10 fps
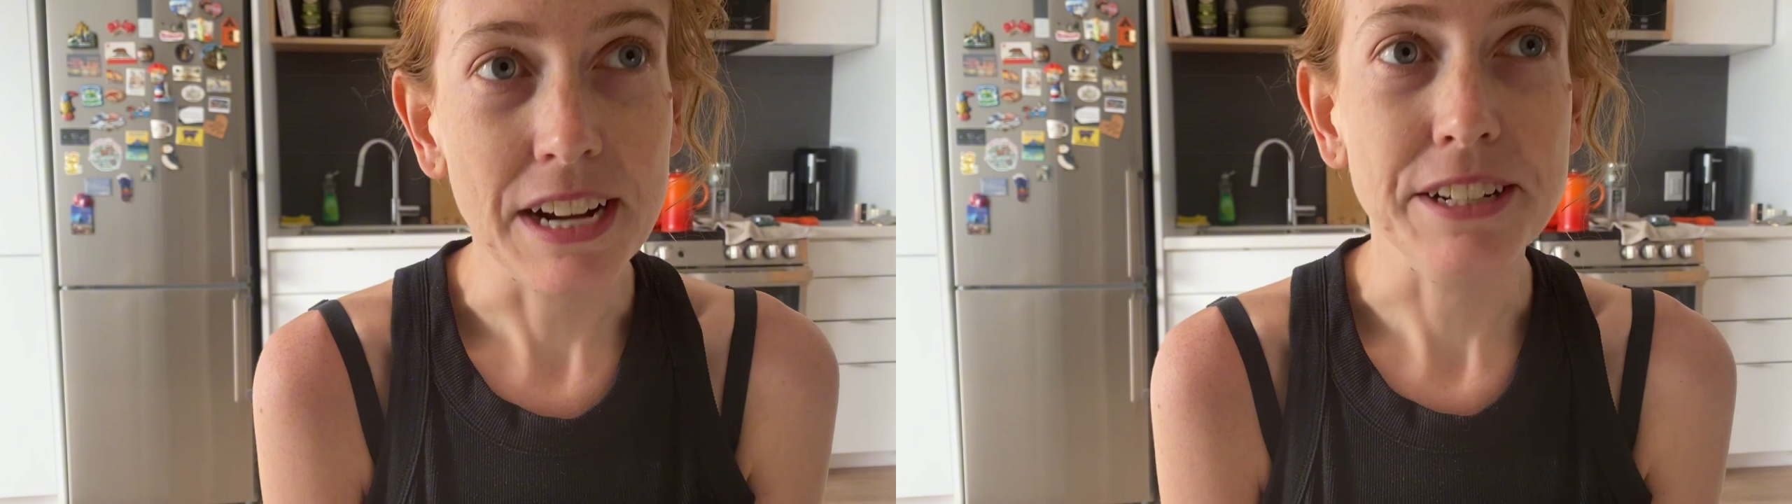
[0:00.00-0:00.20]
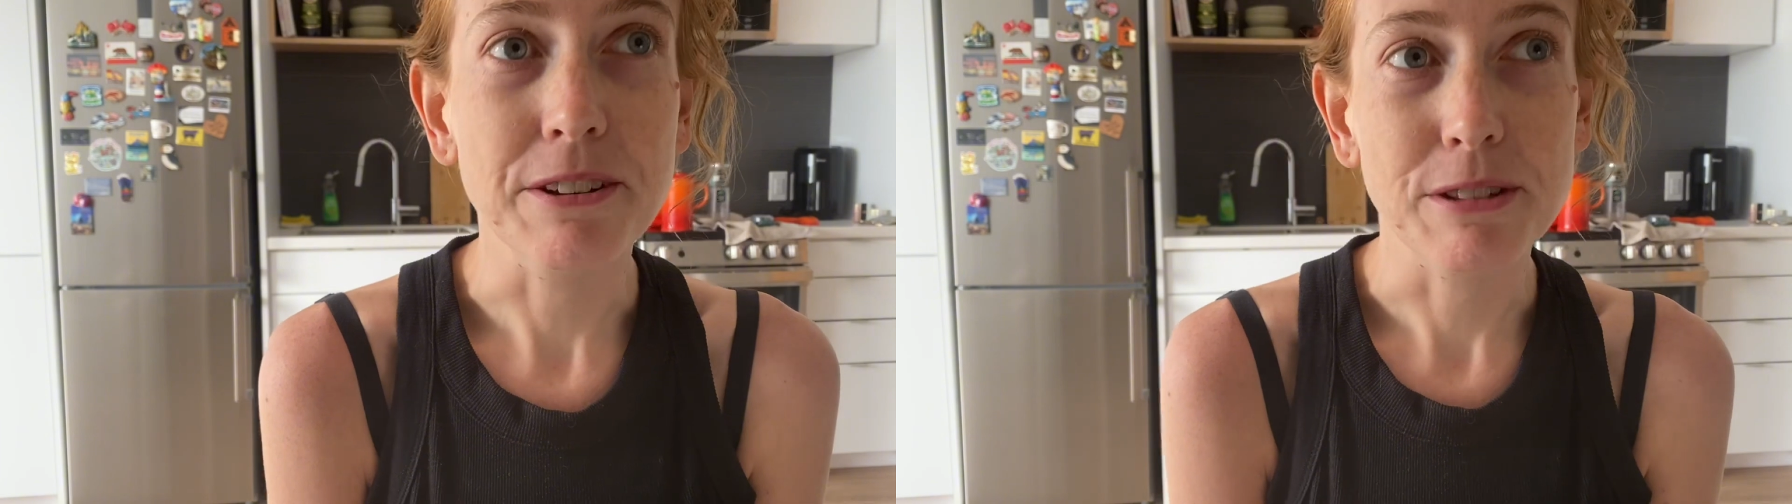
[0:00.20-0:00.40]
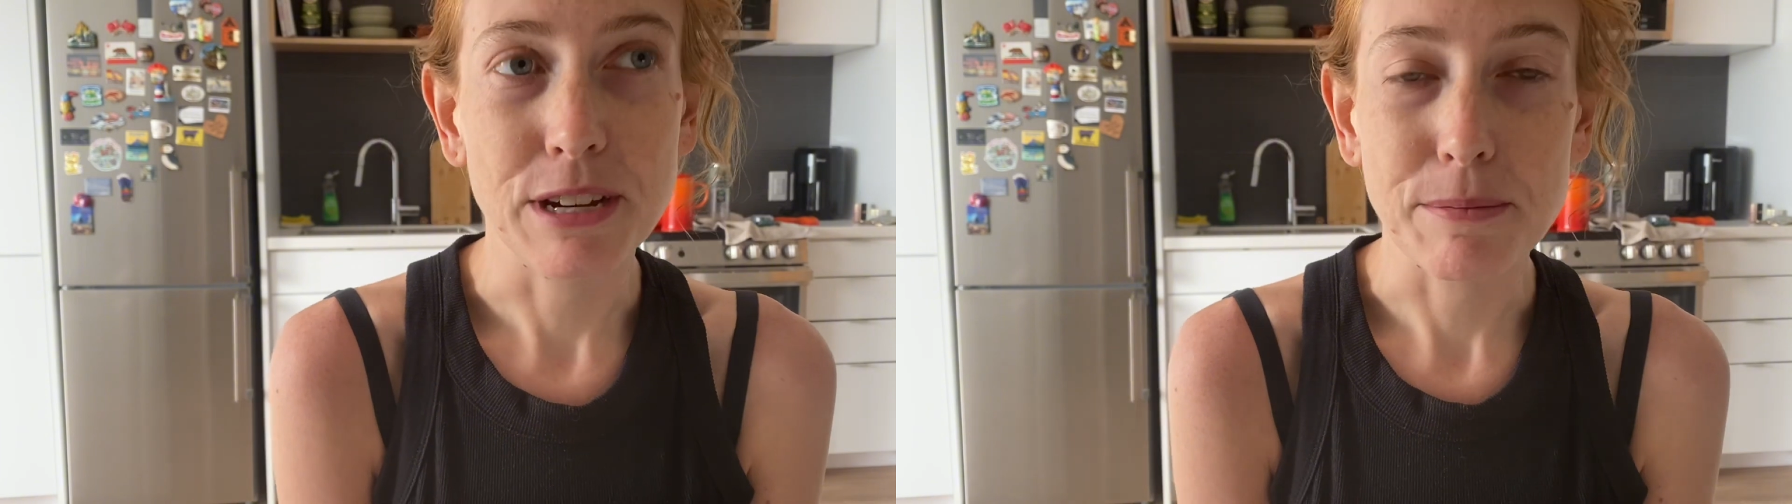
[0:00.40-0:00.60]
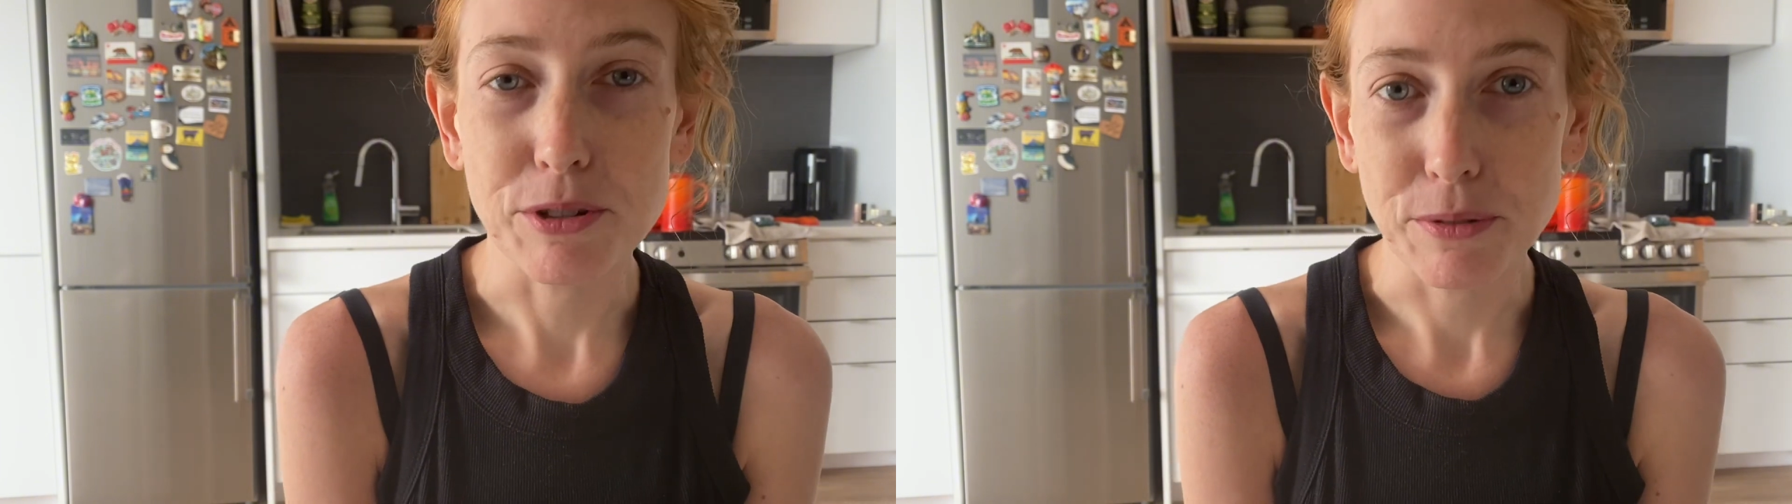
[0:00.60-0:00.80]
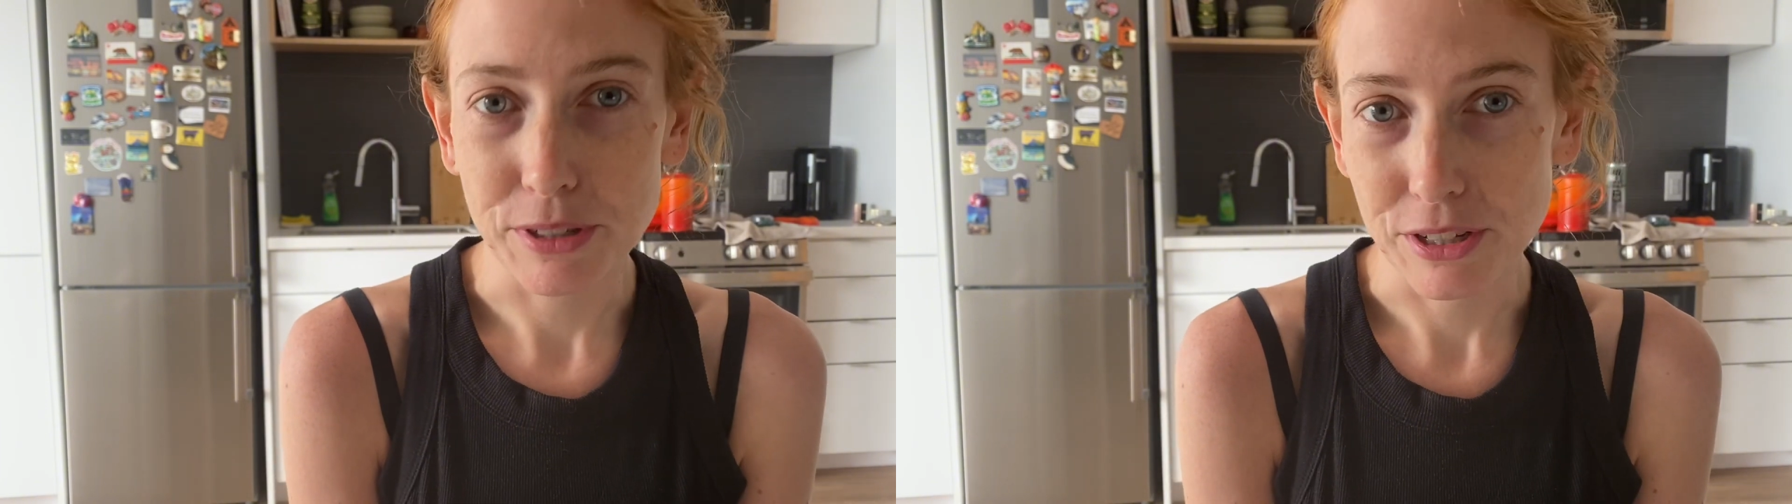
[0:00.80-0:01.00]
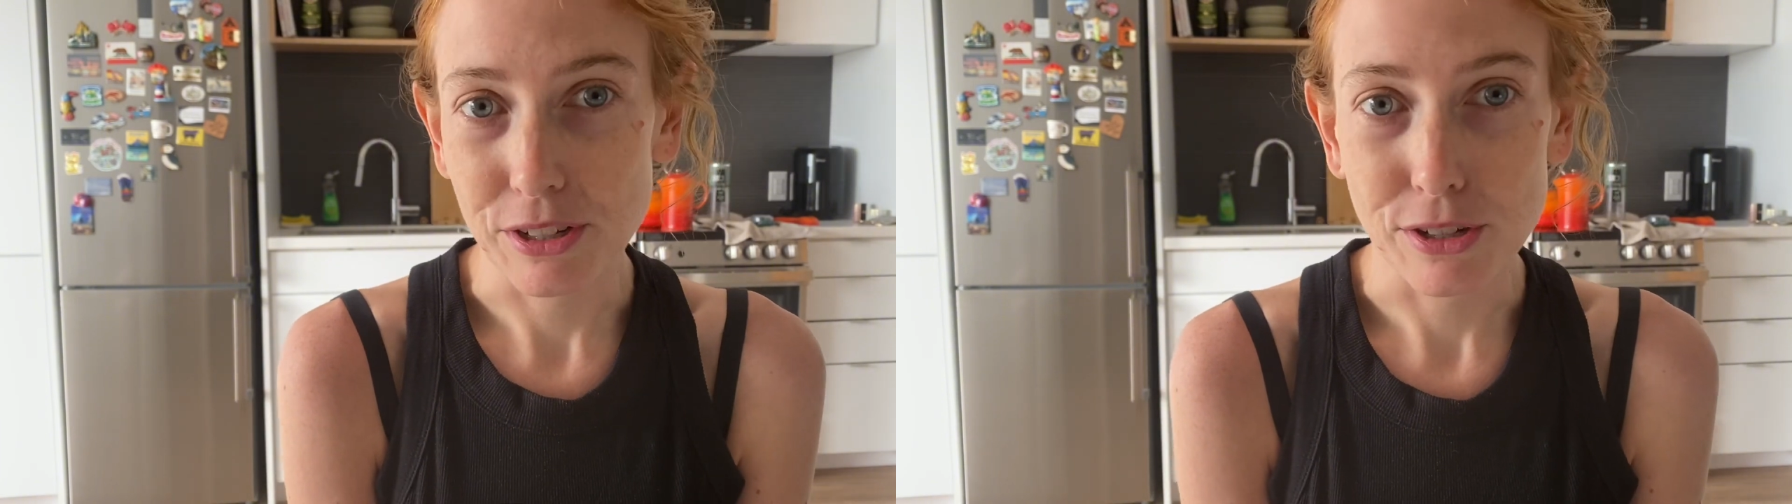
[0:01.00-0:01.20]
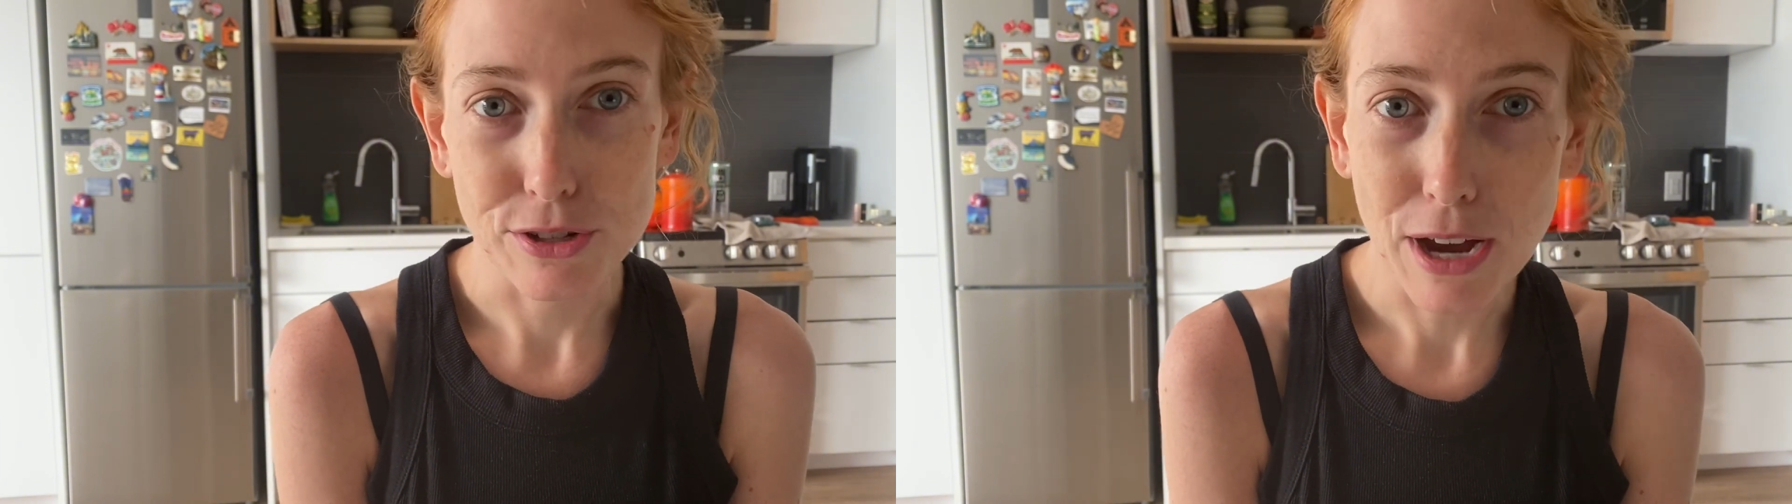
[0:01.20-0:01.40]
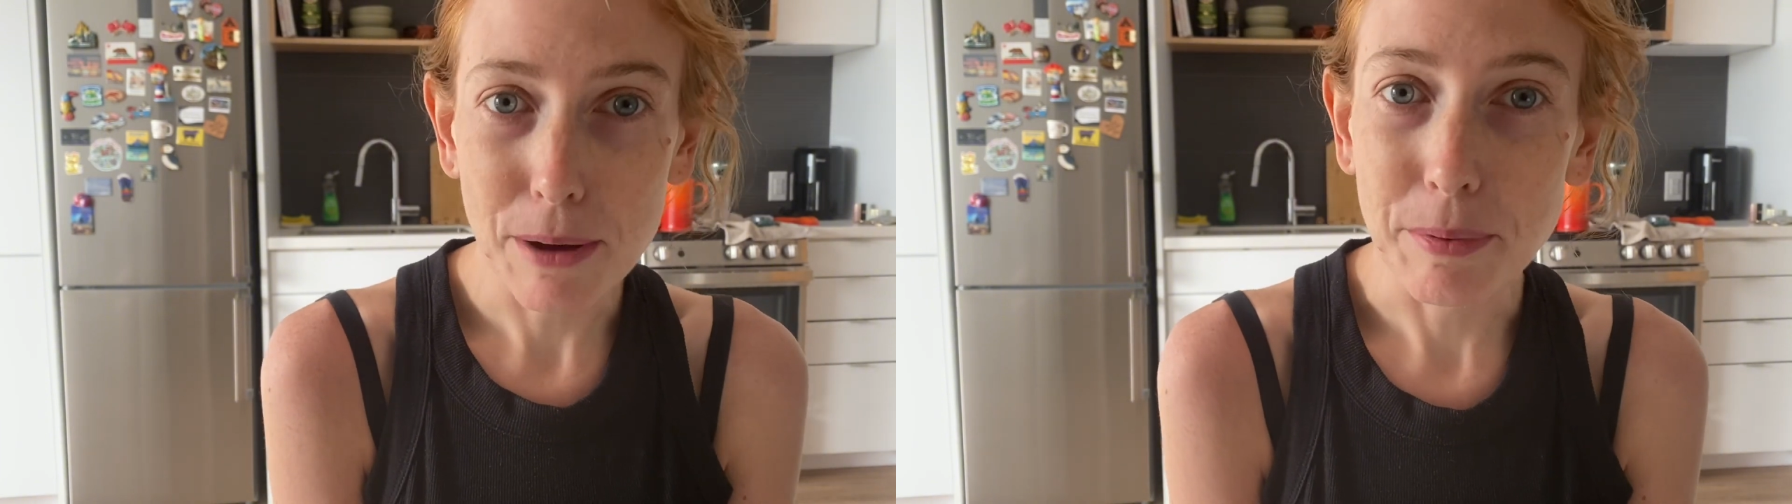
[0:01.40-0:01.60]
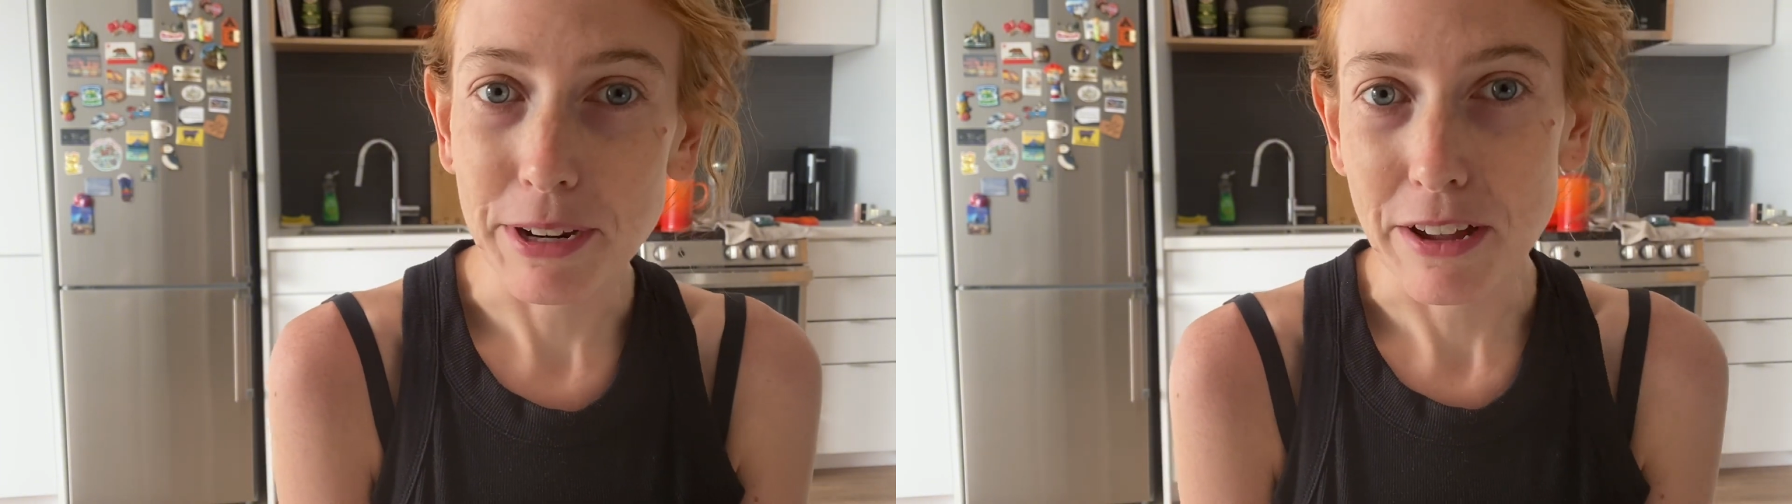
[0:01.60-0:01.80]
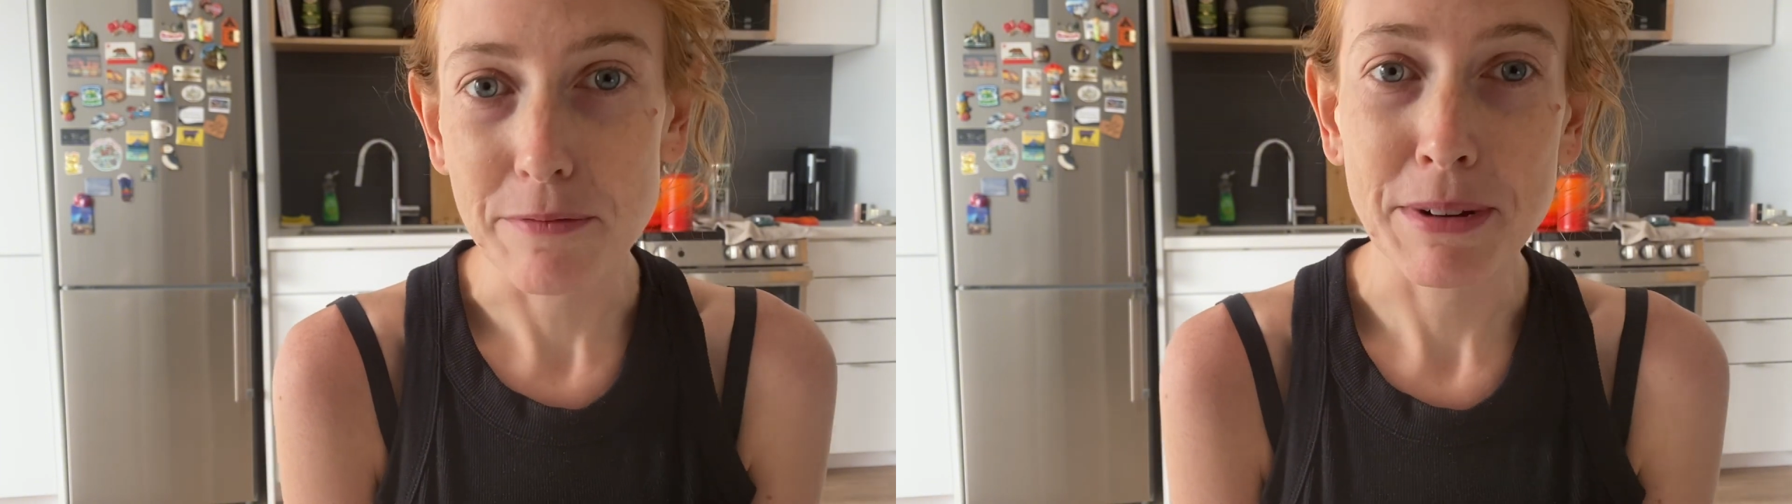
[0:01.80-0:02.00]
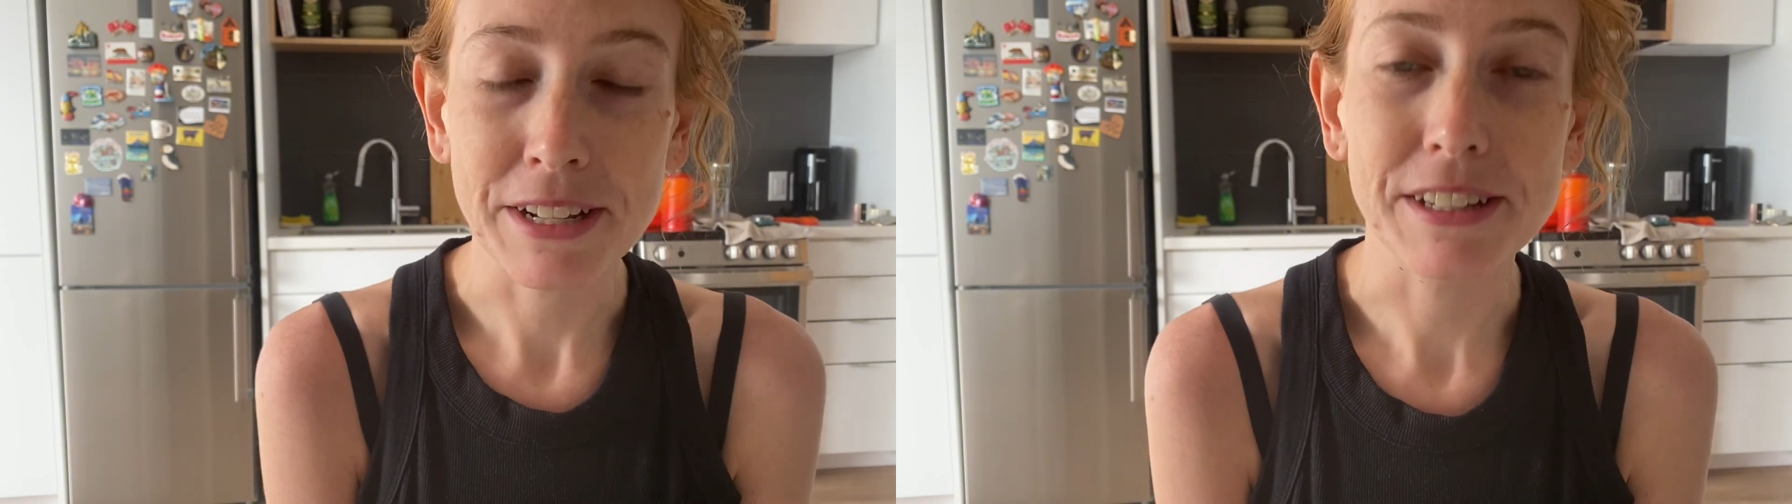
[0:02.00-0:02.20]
know that I'm doing a good job when I have money